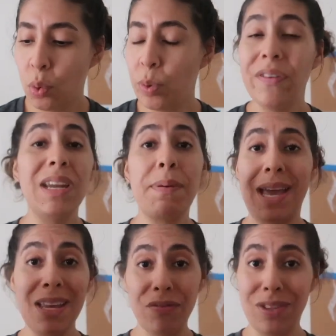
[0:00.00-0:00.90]
We already
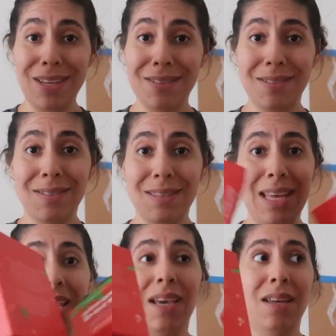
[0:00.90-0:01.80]
paid for these.
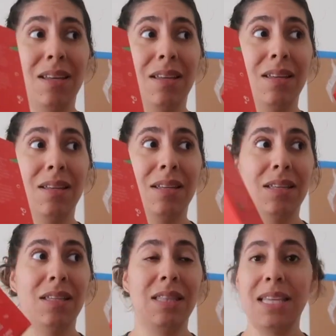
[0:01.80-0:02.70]
Like,
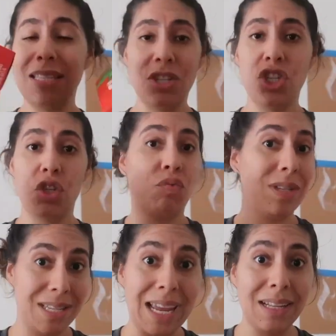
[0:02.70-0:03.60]
this is just
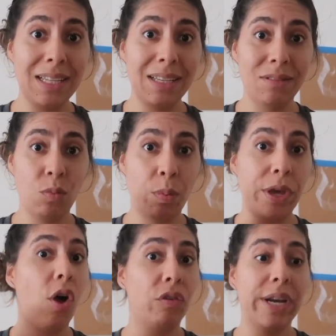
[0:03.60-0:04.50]
recycling what
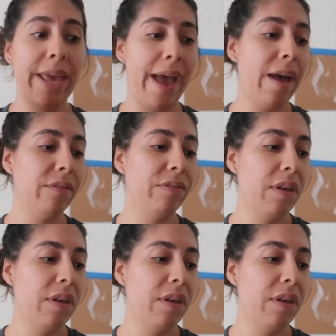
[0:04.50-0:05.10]
we already have.